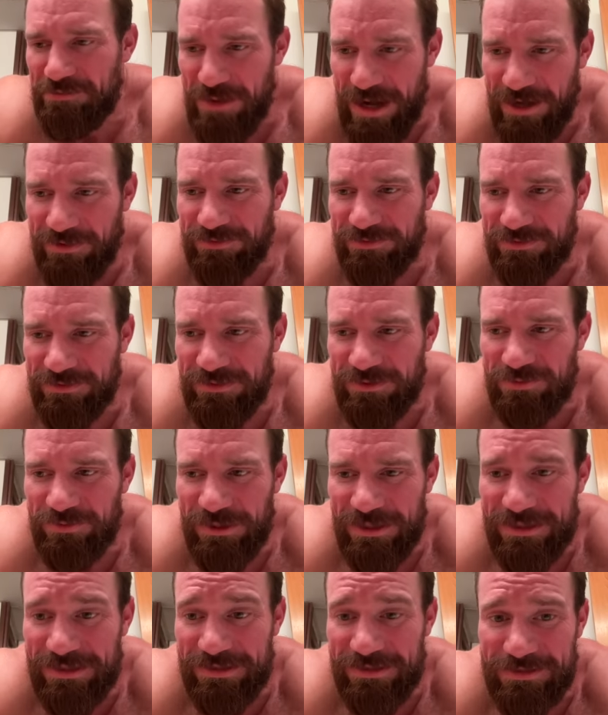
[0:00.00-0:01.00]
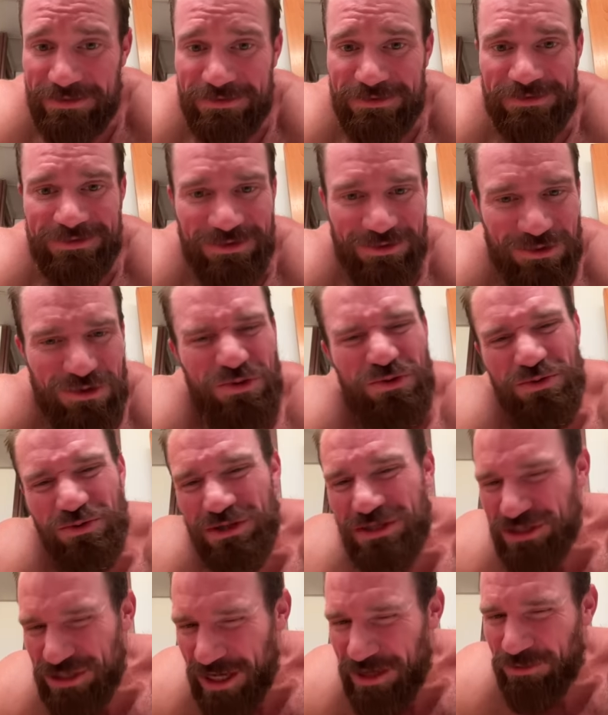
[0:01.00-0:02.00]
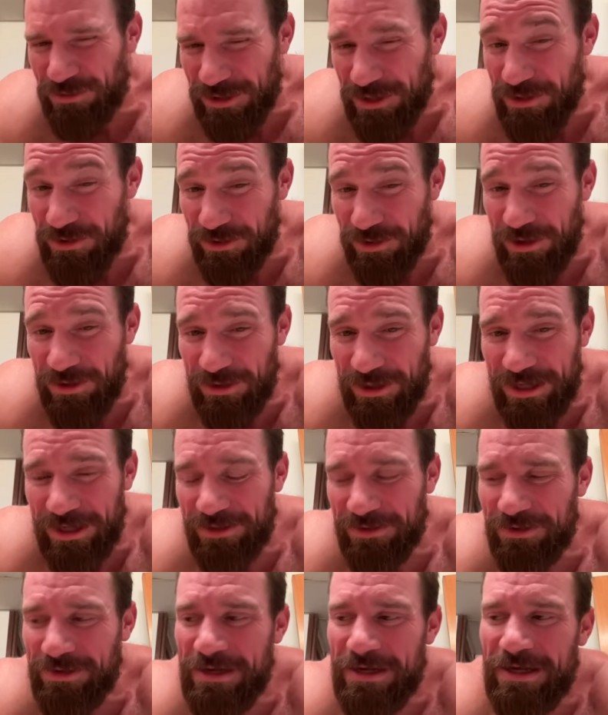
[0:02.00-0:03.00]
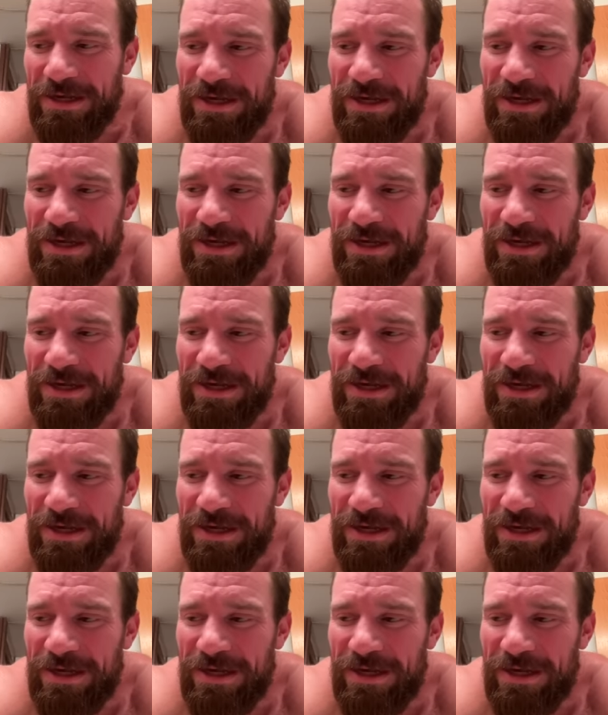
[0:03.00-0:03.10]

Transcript: mountains, because the two generally don't go together.